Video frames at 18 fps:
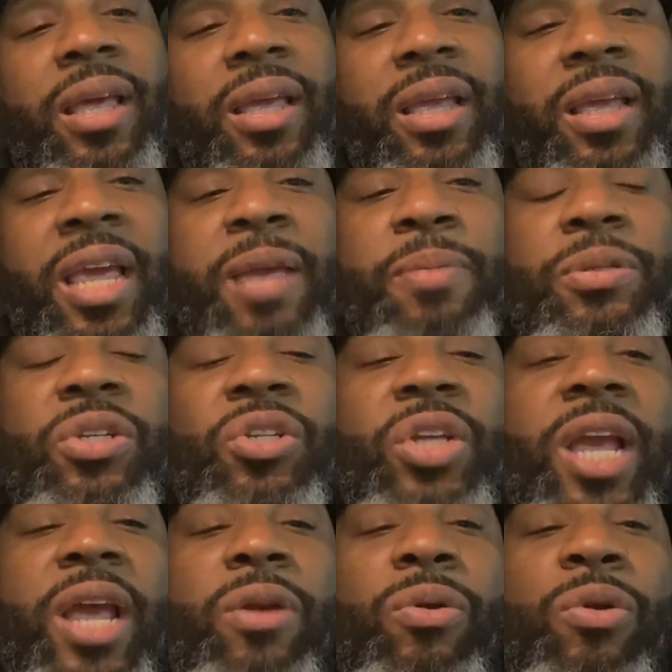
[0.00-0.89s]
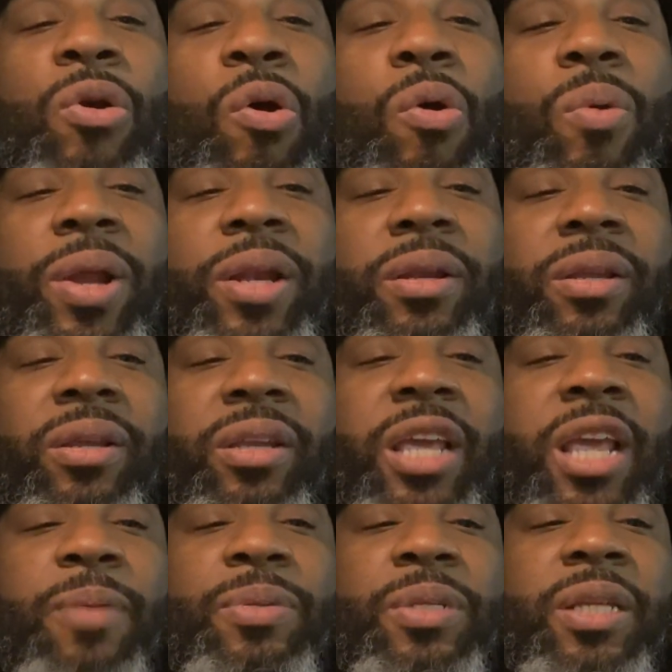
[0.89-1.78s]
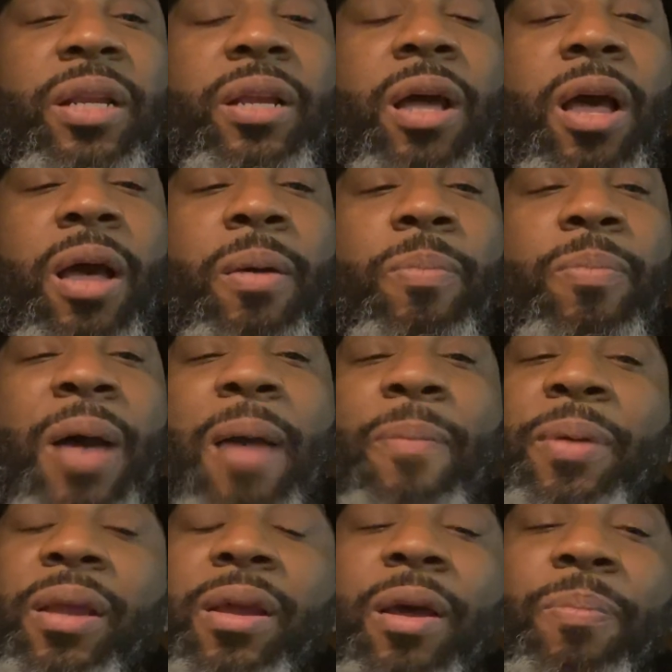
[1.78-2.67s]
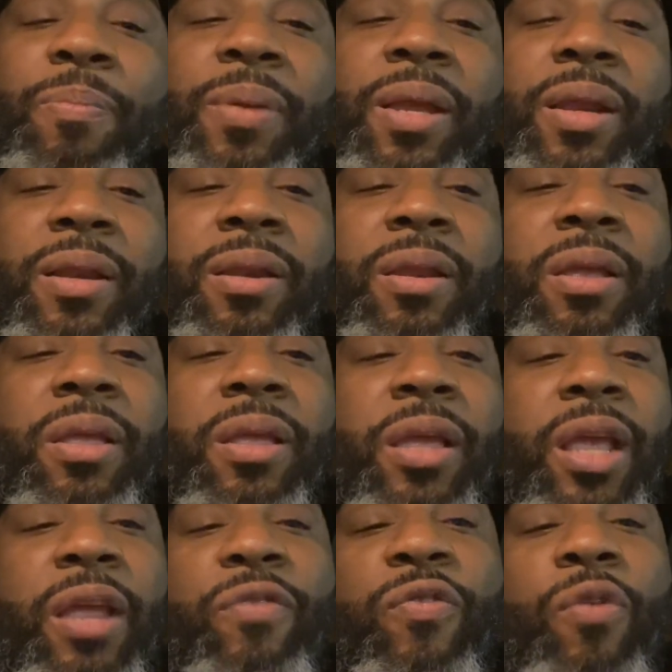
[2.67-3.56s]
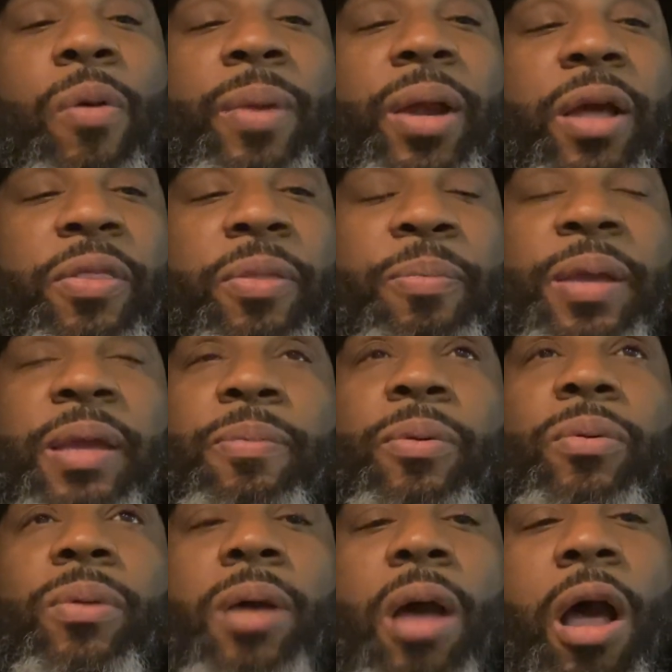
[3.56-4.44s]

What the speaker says: Keeps the channel going, keeps it popping up and informing other people.